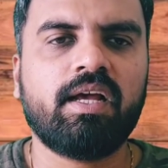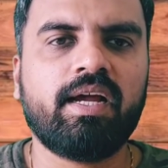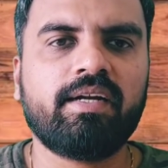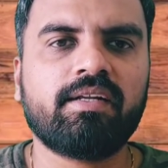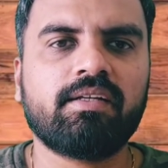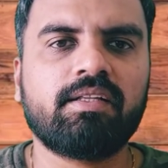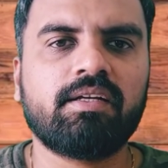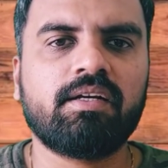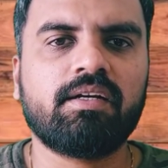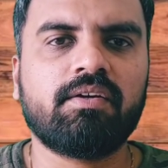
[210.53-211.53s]
and
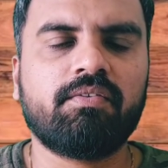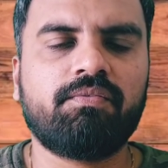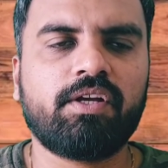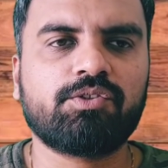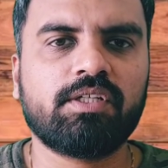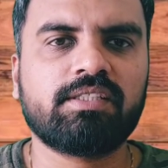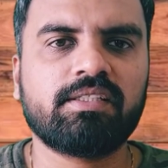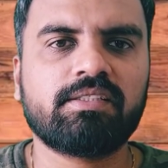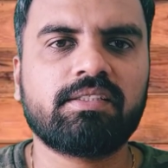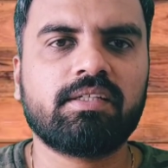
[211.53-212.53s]
the
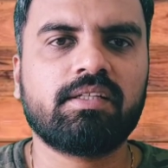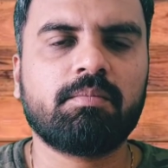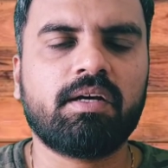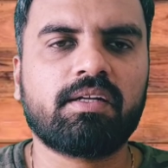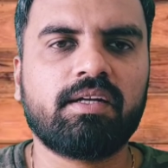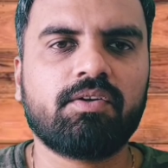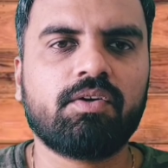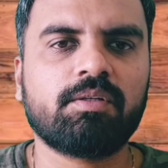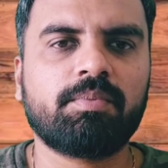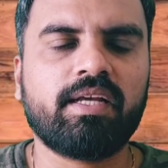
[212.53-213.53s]
fluctuations in the market
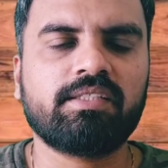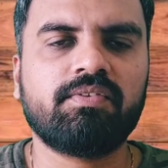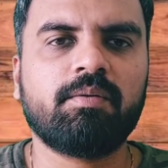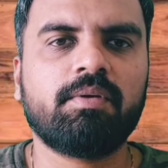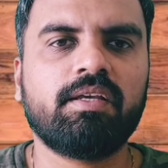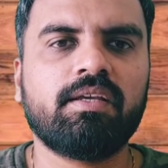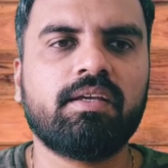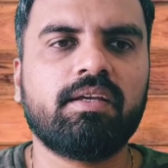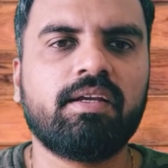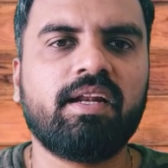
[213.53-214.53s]
or the price will be
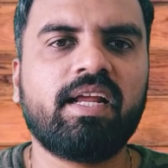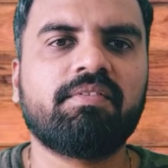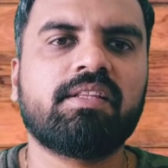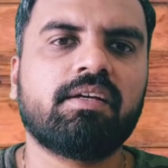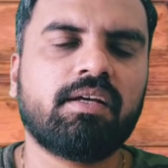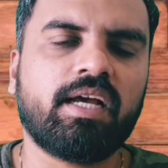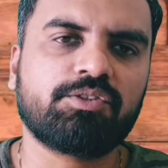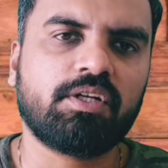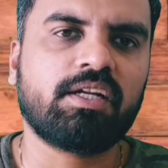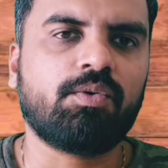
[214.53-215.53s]
in line with the
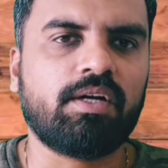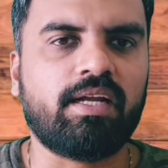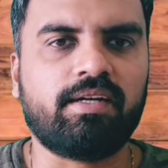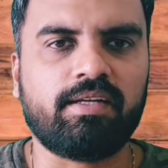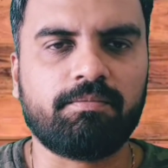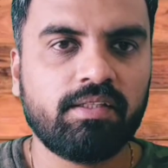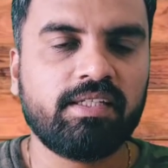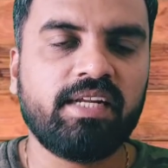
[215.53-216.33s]
actual ground reality.